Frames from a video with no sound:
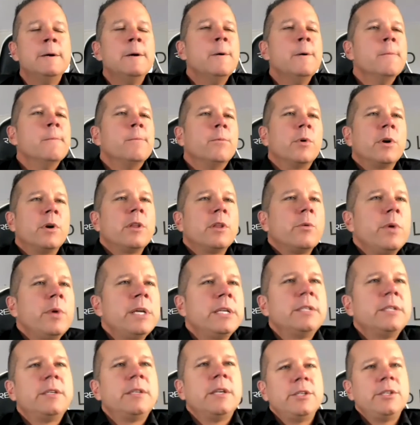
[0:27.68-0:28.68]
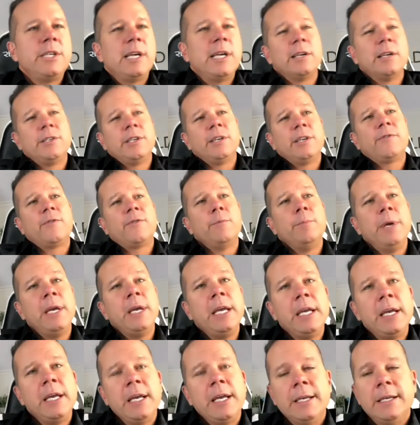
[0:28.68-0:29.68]
One of the reasons it's challenging for
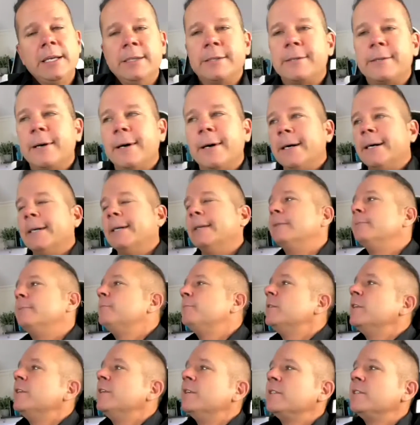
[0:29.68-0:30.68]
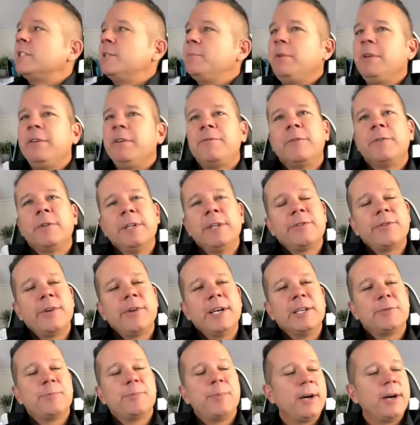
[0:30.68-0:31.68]
me is to be fully
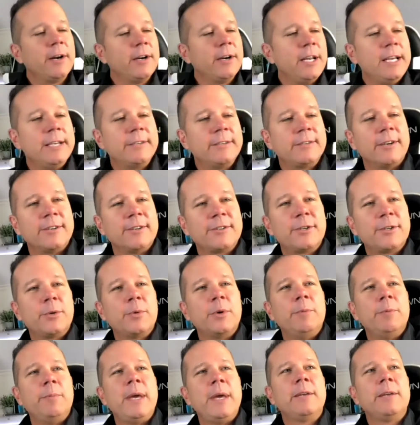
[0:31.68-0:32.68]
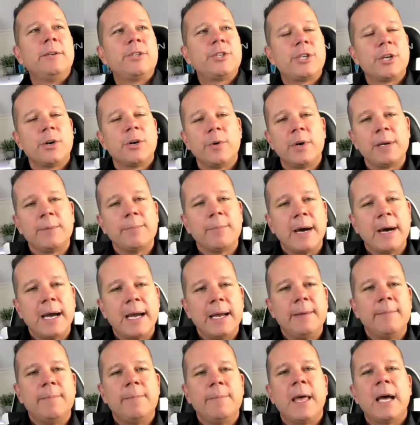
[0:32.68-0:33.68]
transparent is also when Megan's showing
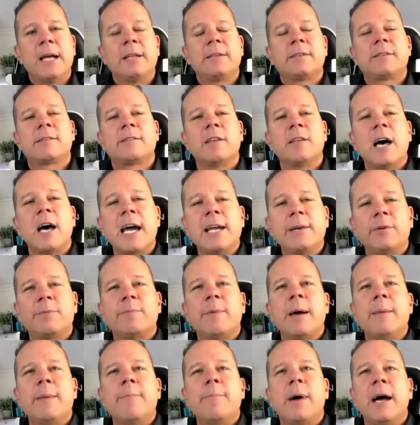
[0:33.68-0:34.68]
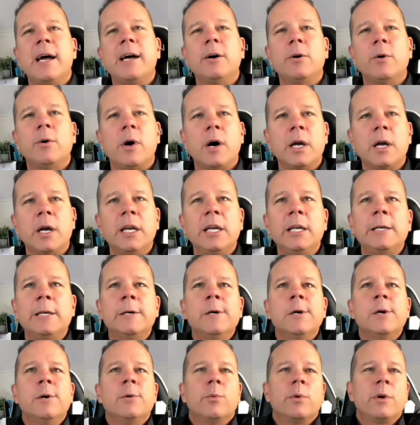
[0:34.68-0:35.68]
that slide with my bio on it.
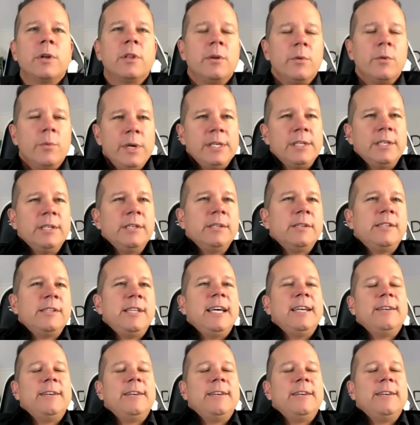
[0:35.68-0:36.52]
One of the reasons that